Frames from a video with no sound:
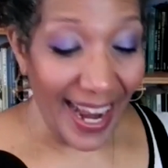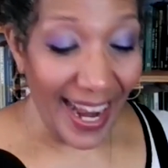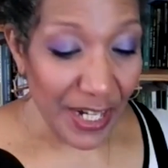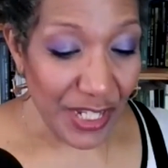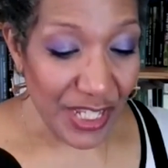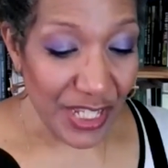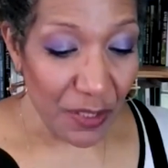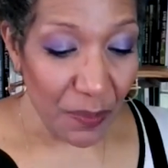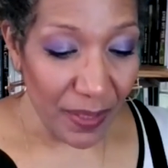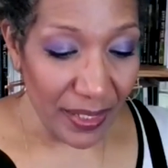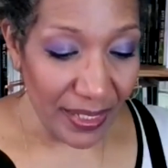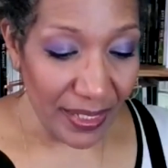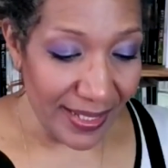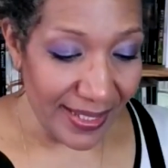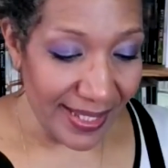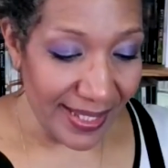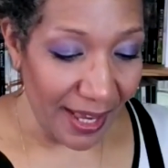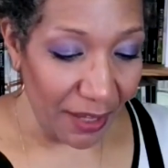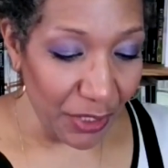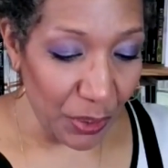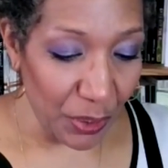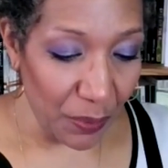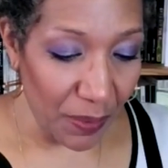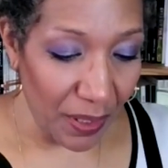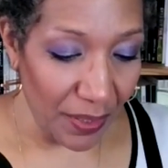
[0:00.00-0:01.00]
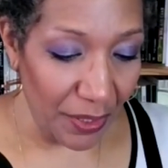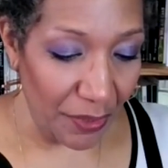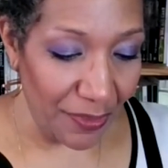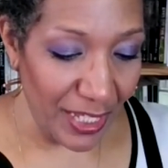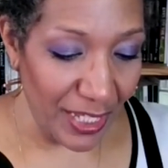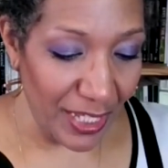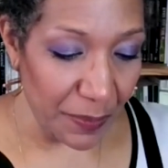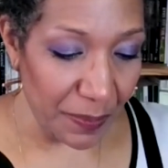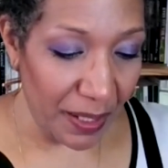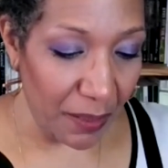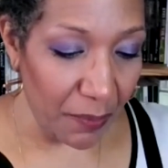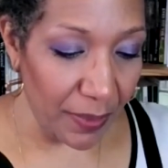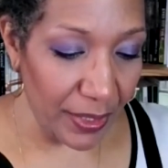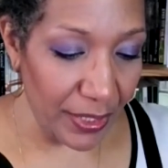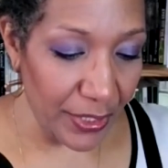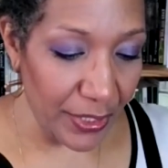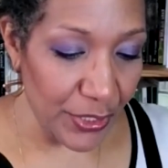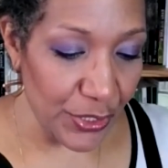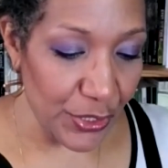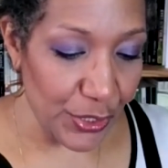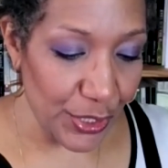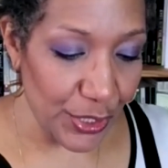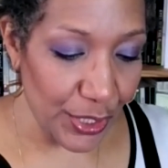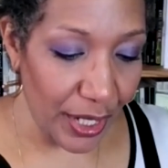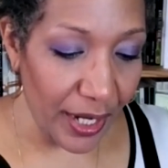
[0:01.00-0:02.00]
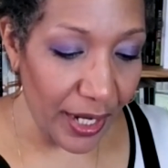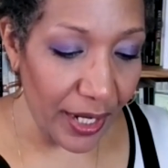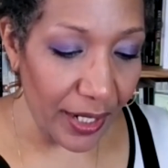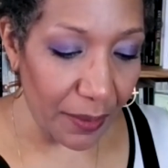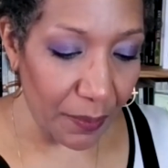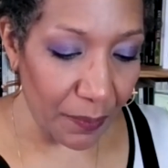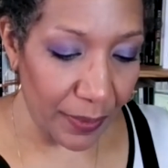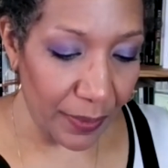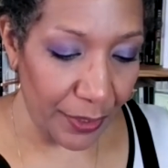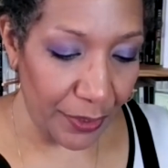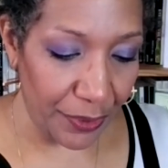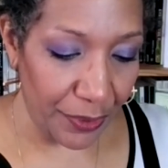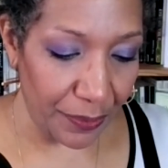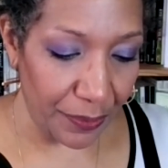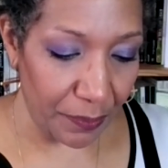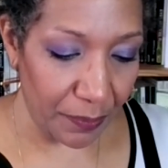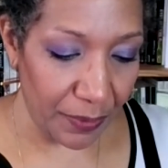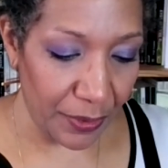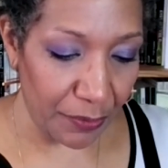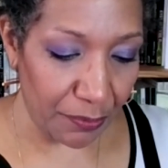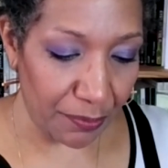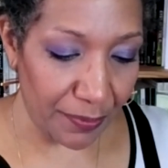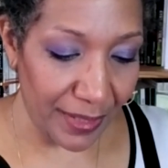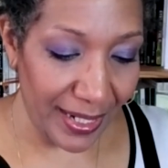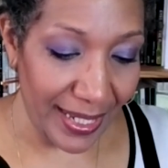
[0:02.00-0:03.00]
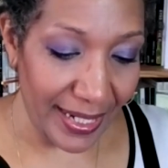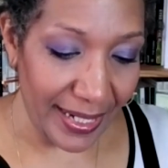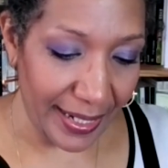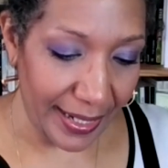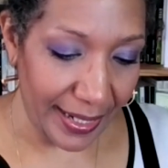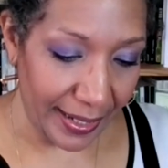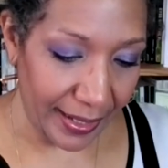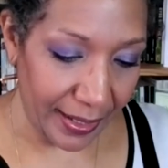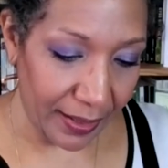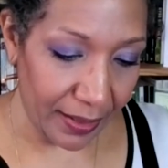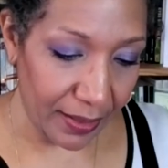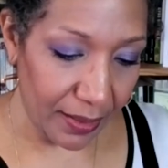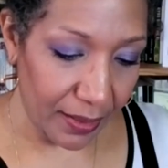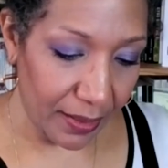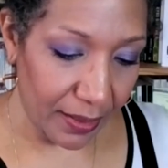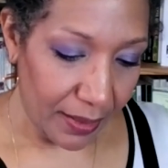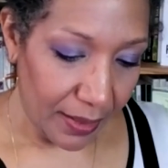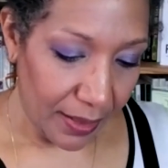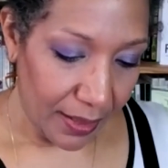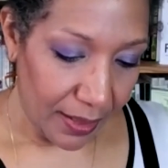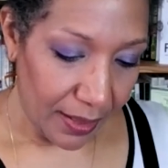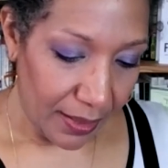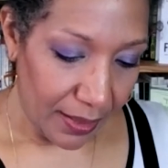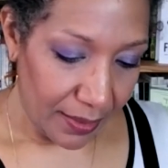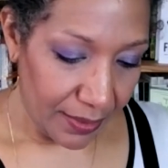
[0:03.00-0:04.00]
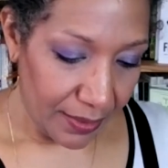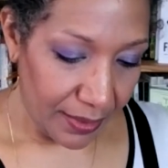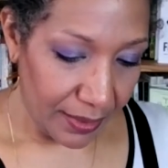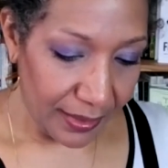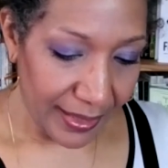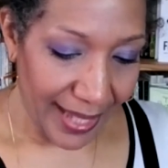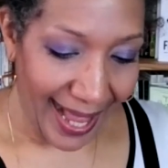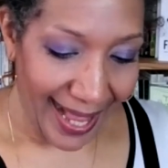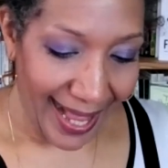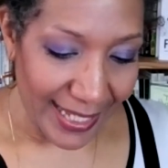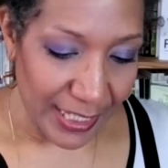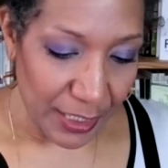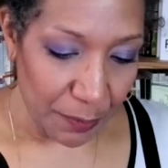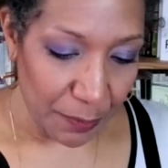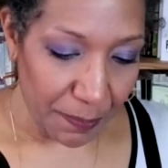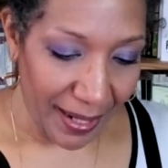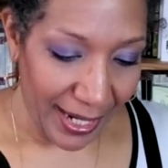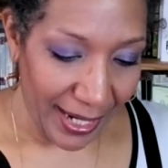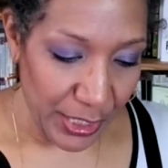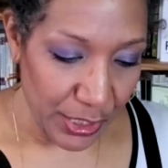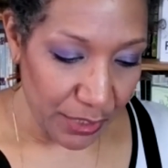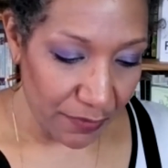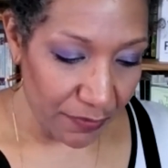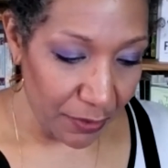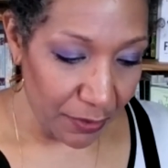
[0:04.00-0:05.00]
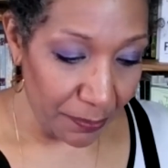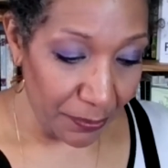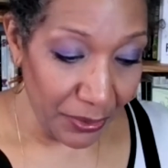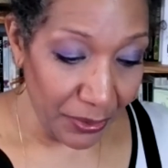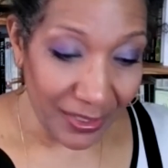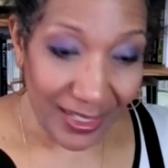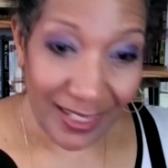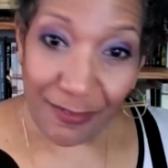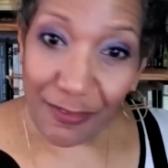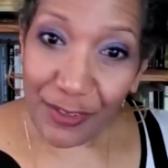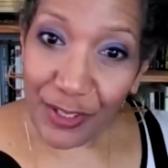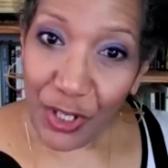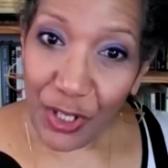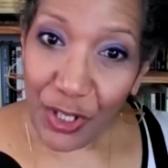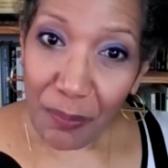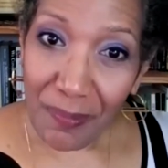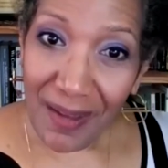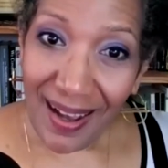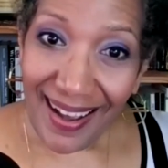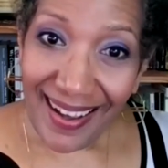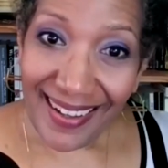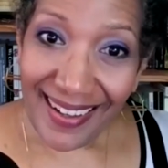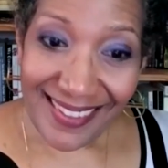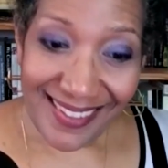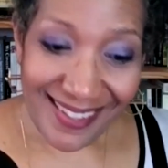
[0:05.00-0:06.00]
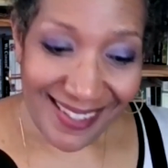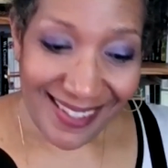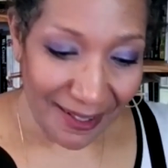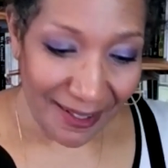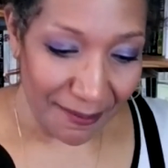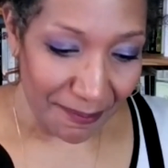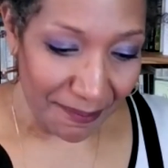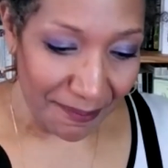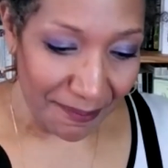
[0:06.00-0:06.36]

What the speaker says: I actually want to tell you all the things, but I want to start with reading the last page of the book, if you don't mind.